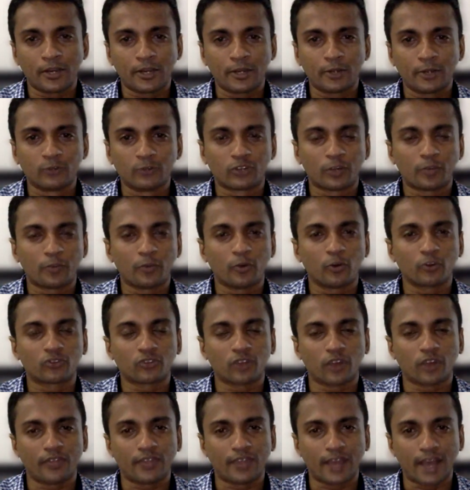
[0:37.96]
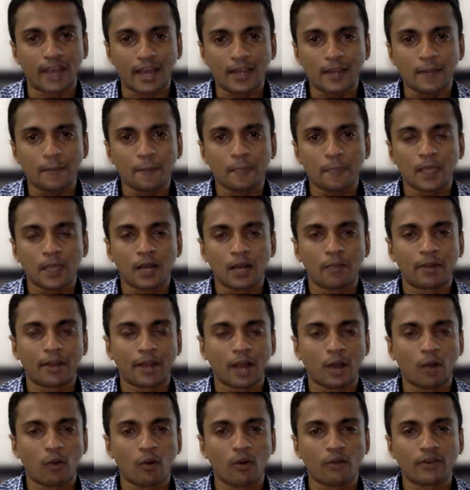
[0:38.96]
news reports on that.
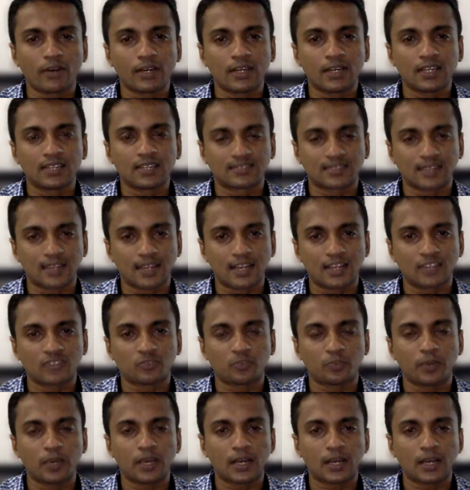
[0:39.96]
But however, yesterday's